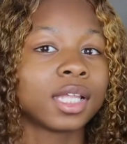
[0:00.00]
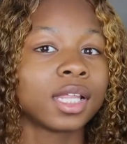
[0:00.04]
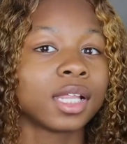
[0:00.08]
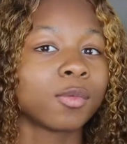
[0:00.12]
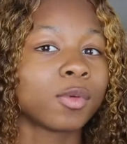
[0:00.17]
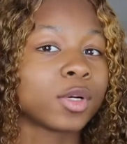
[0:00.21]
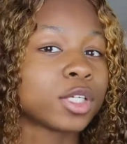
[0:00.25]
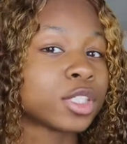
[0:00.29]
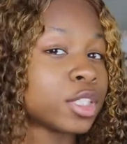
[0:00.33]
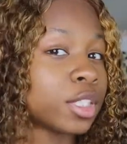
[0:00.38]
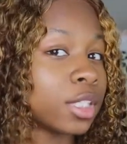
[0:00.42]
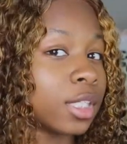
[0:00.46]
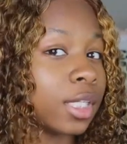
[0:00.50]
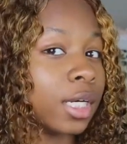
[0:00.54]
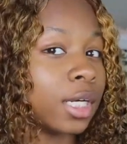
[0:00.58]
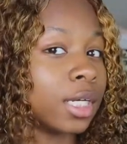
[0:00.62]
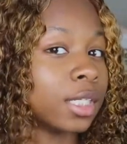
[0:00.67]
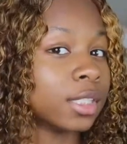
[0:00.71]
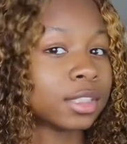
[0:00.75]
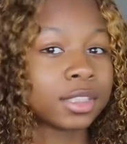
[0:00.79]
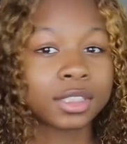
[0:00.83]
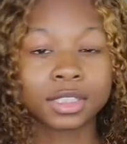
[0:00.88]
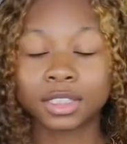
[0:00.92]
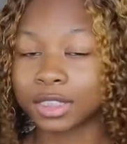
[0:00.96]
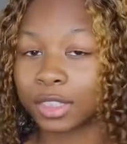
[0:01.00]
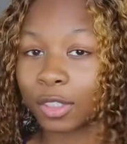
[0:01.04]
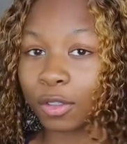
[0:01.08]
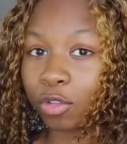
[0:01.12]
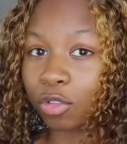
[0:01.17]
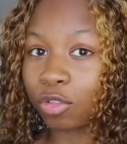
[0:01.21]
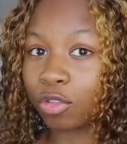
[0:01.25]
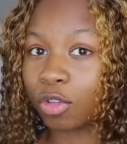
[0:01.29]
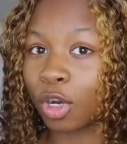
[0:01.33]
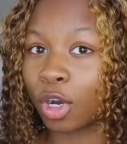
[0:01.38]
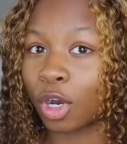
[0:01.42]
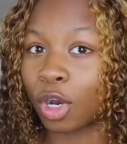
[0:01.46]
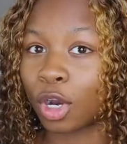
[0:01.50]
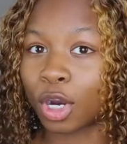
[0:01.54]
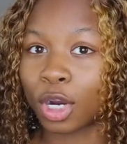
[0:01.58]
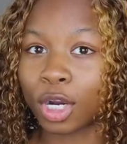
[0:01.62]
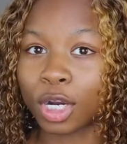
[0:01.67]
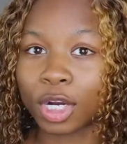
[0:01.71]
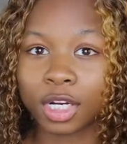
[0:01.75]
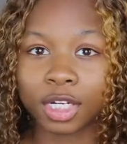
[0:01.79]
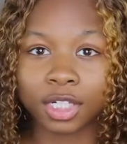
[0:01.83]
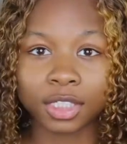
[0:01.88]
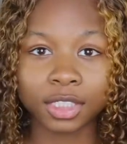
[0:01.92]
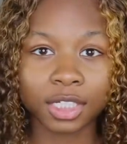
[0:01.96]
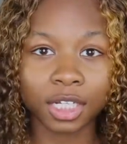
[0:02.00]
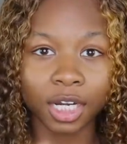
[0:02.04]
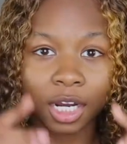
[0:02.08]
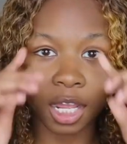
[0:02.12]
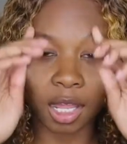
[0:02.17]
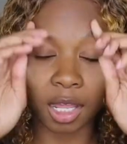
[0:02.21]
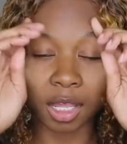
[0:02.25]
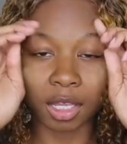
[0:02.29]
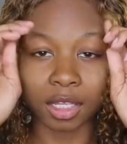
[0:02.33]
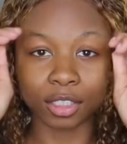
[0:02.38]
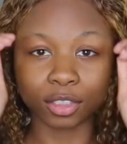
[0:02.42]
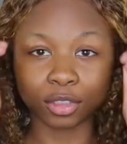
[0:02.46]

What's your thoughts so far? Did I